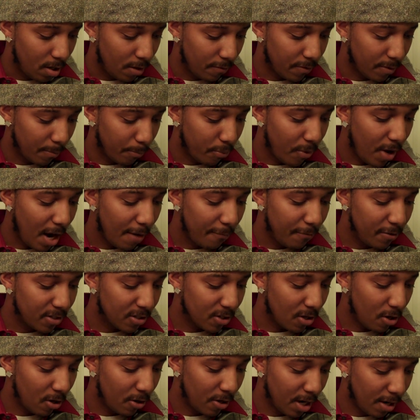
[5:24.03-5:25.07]
If the
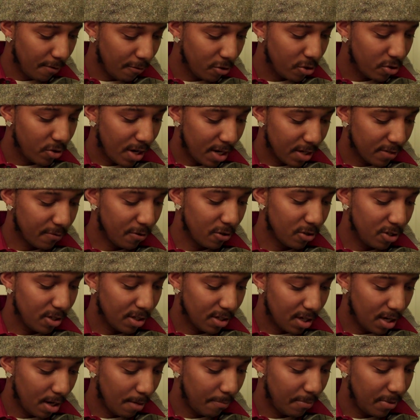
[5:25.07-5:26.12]
profits are never transferred to
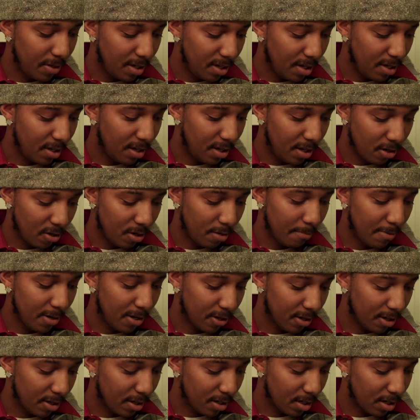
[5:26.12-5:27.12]
the company here in America,